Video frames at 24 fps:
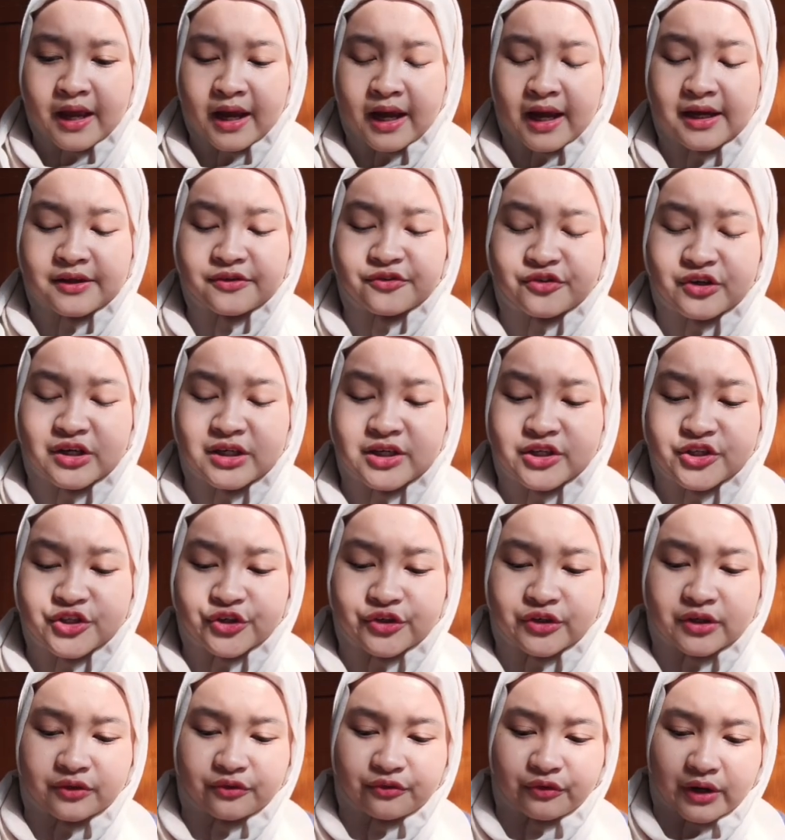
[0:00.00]
and
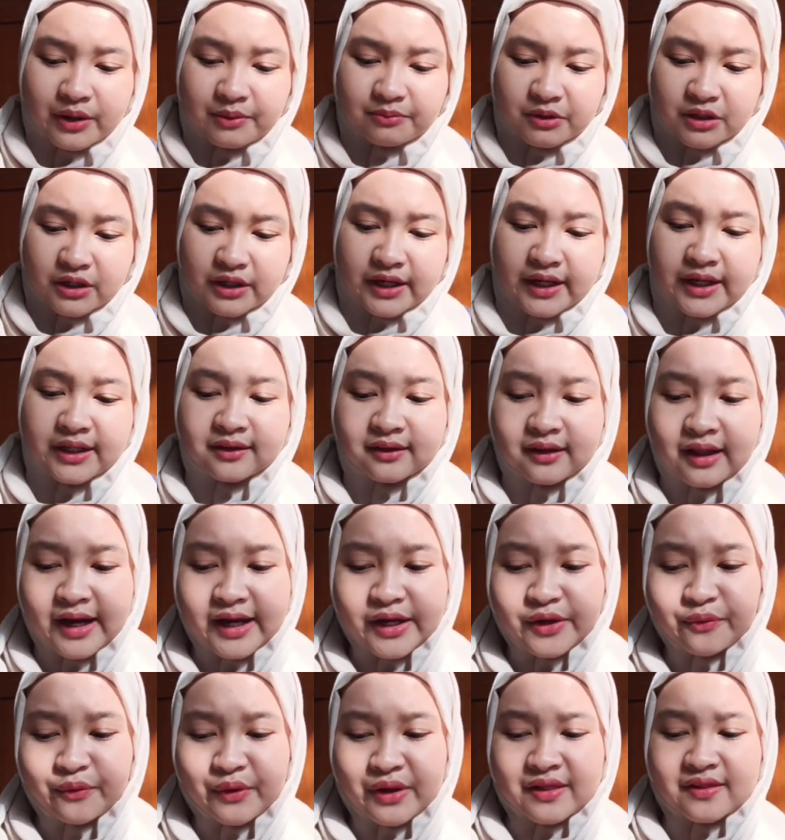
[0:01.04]
traditional grammar. In
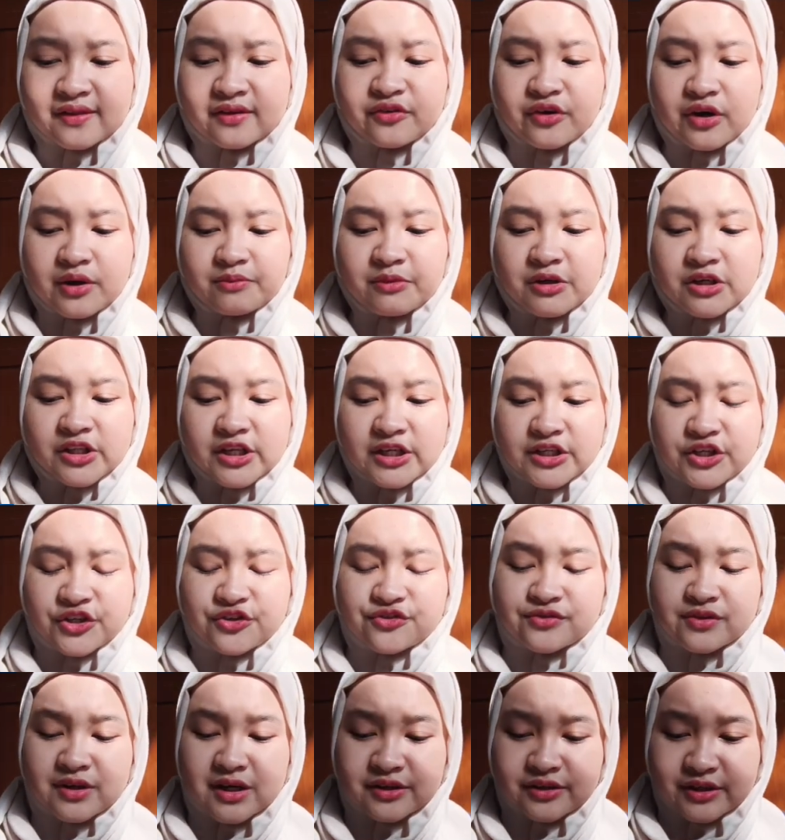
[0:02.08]
line with grammar teaching
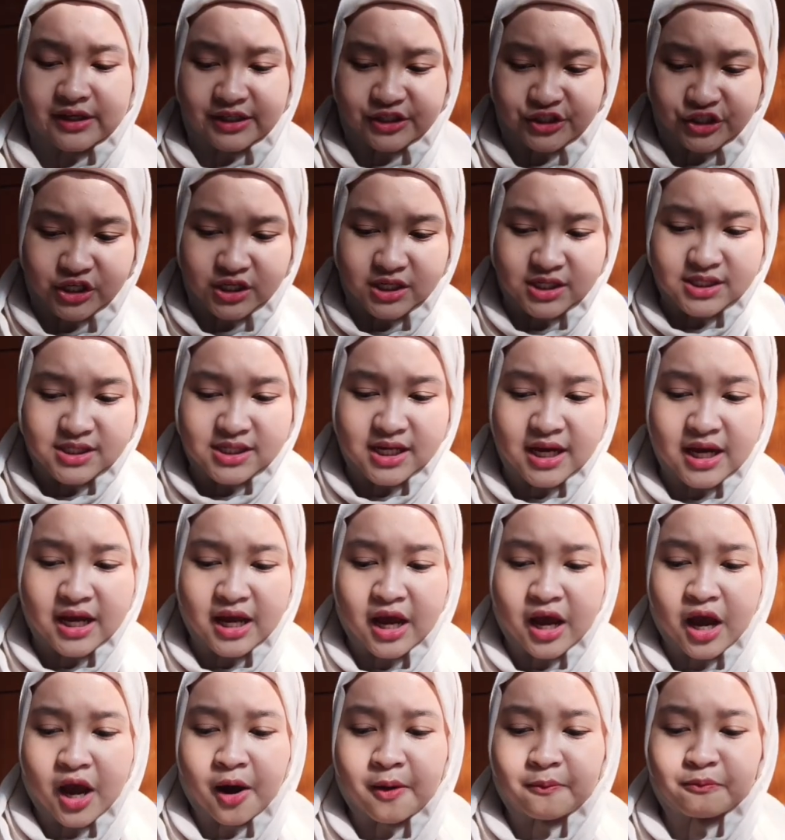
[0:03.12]
strategies,
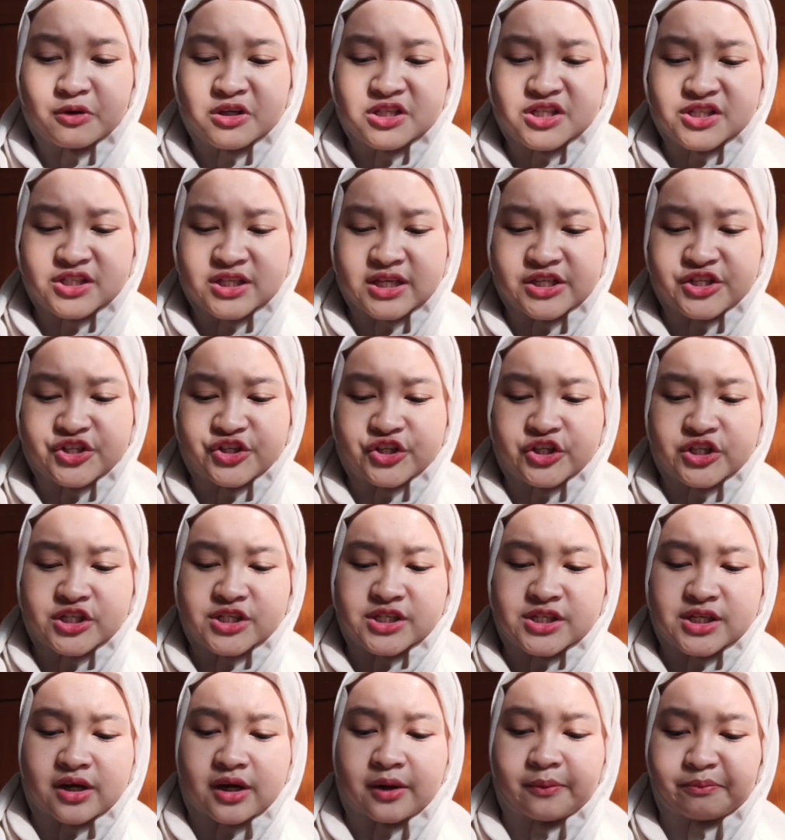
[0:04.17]
most
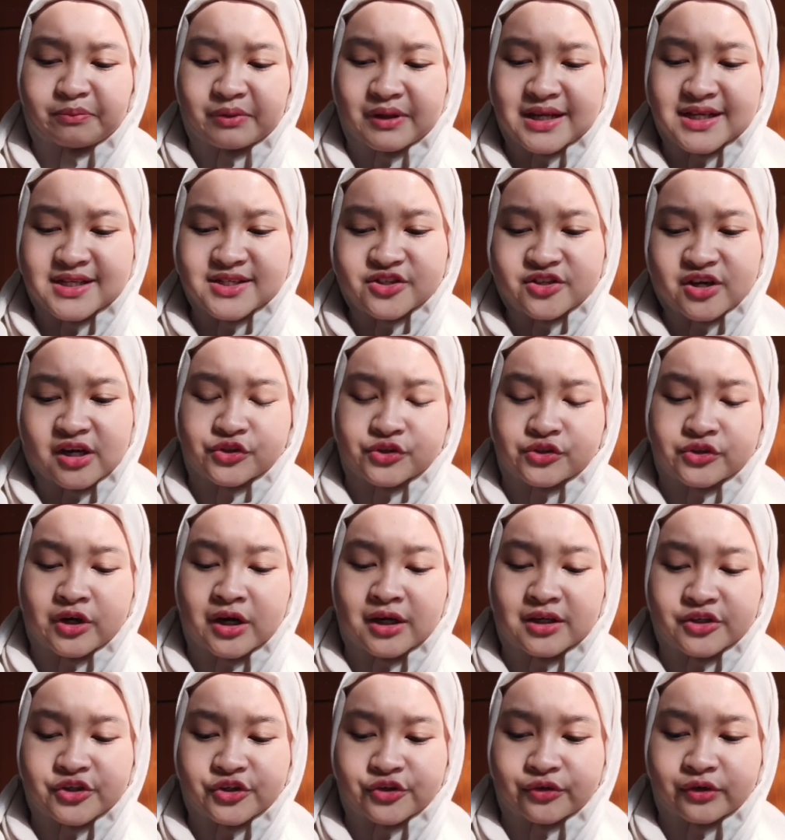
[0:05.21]
teachers apply
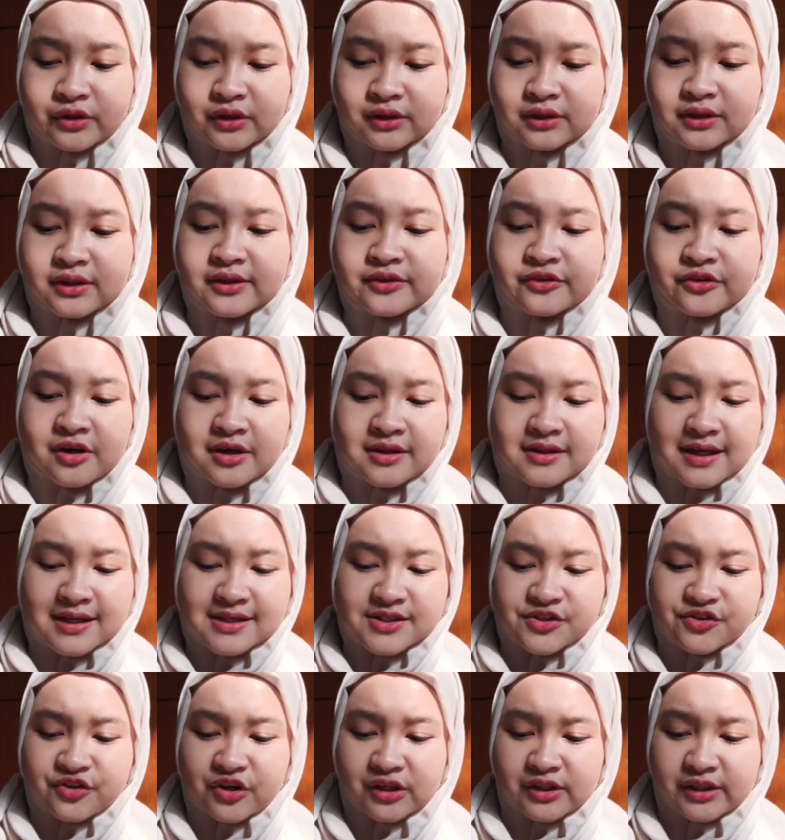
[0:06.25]
structural
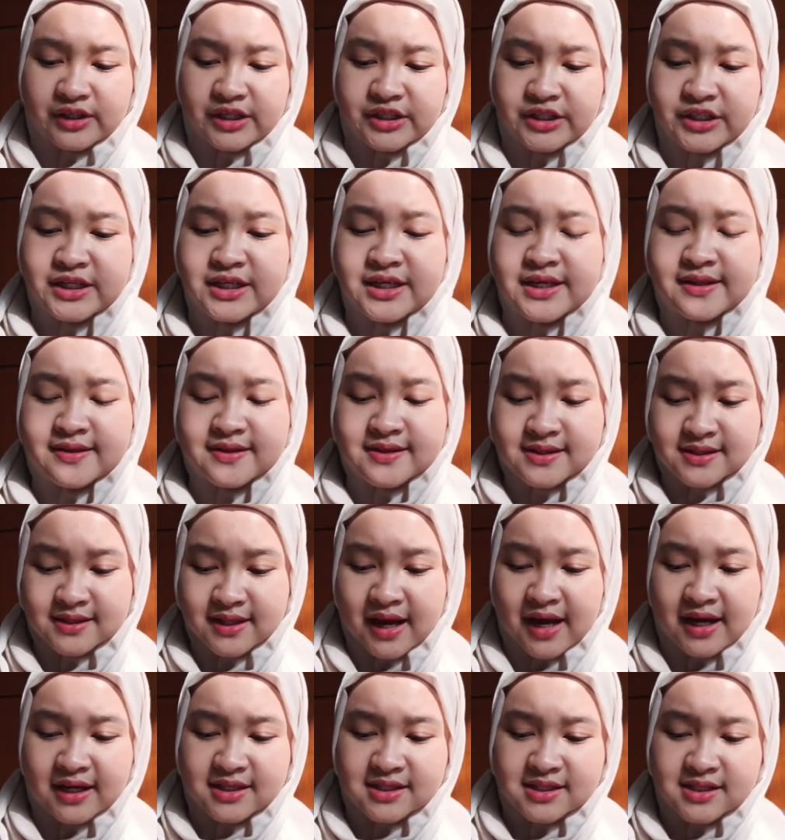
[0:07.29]
context strategies,
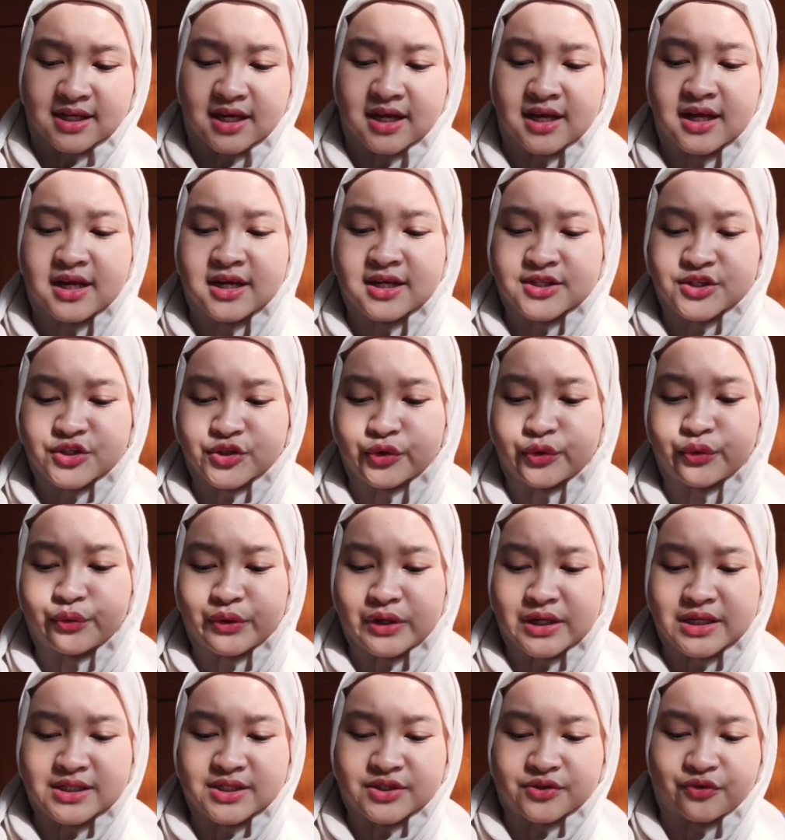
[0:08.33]
text,
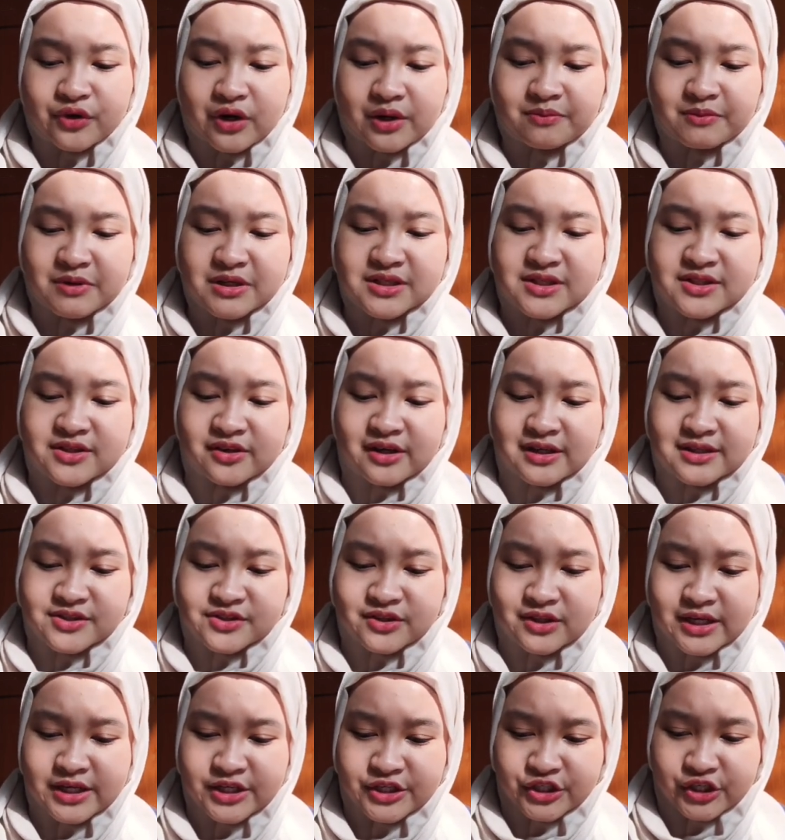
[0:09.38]
stories, grammar
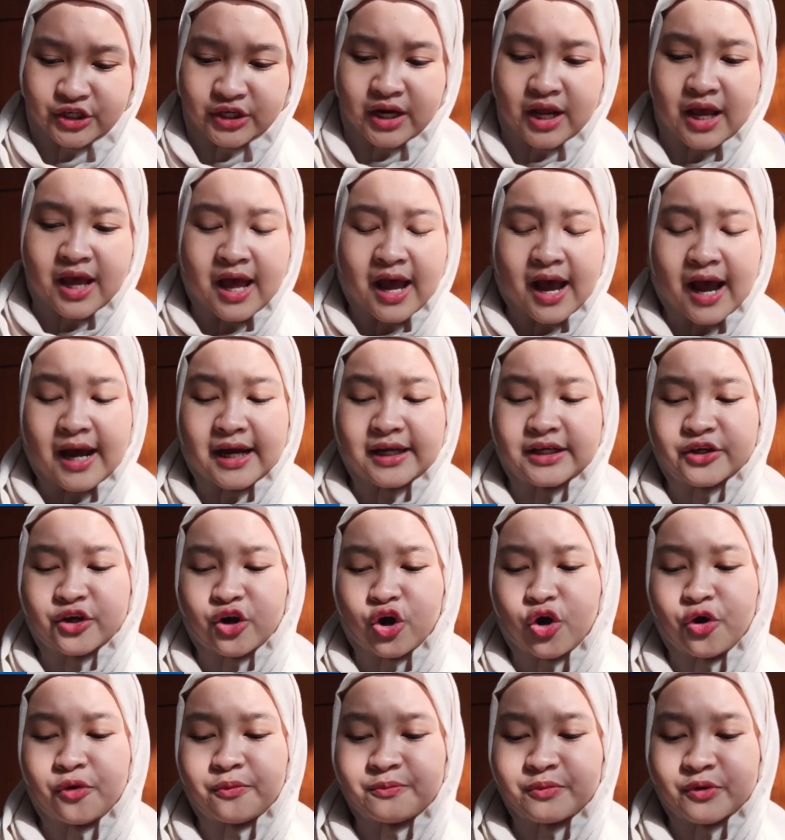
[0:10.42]
translation, and
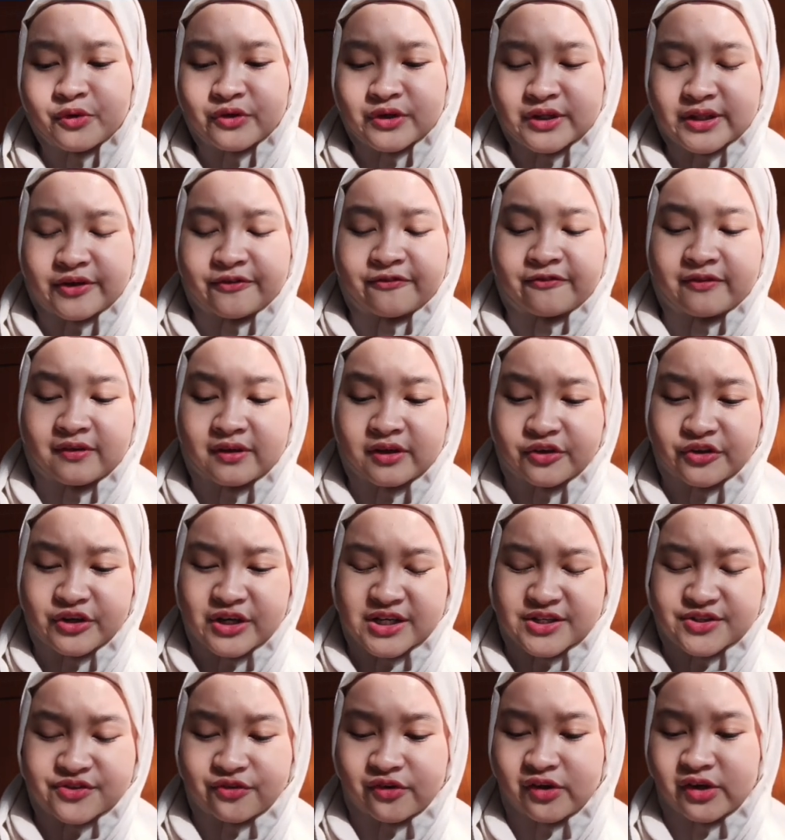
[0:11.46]
cooperative learning
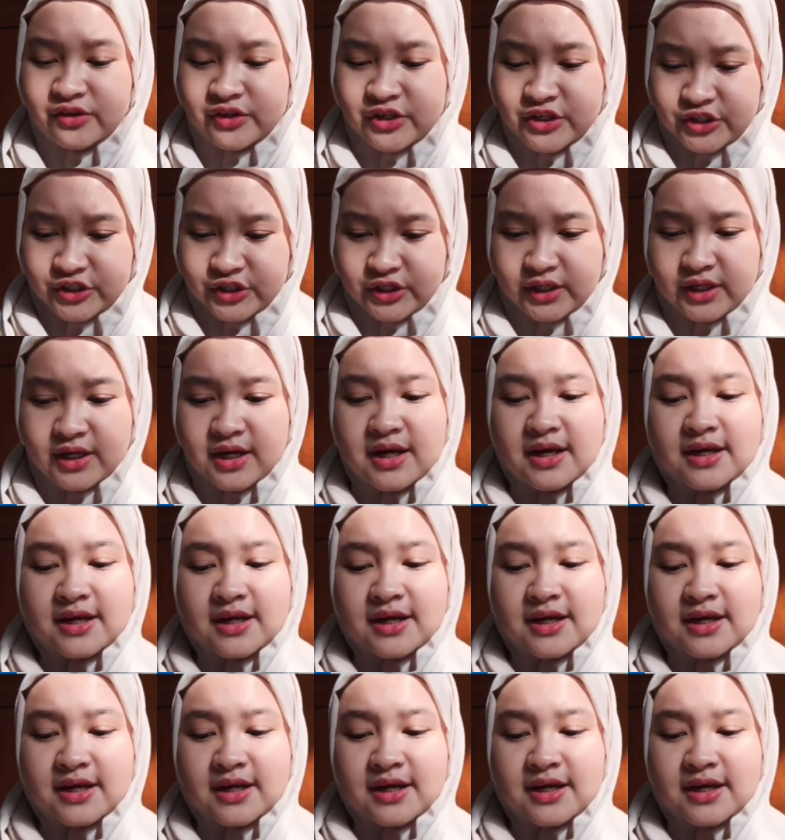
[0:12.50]
strategy.